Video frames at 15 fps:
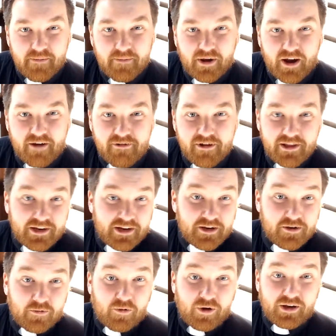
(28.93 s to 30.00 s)
But I really
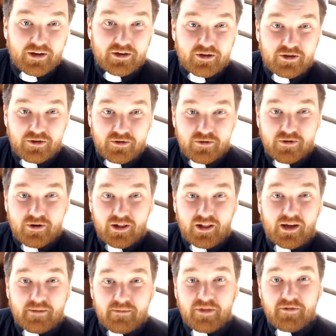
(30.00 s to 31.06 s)
didn't want to
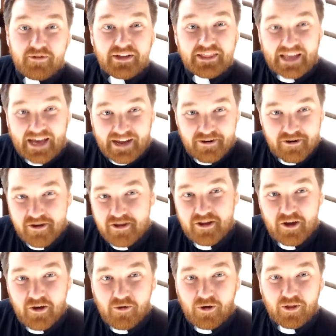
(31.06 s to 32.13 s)
climb three ladders to
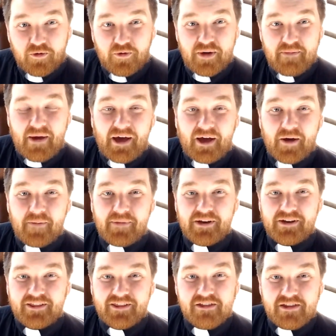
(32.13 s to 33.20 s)
go all the way back up
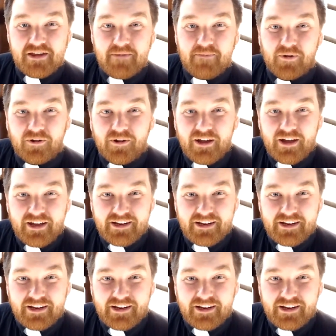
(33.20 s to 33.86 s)
into the steeple